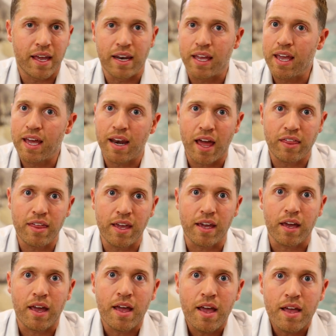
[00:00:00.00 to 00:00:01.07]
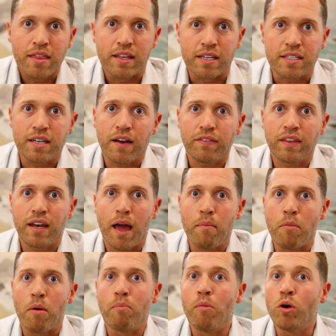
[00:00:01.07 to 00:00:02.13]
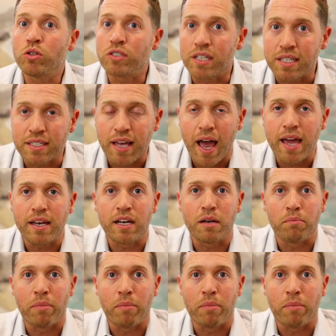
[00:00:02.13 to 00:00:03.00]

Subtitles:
And again, I think the stuff that I'm most excited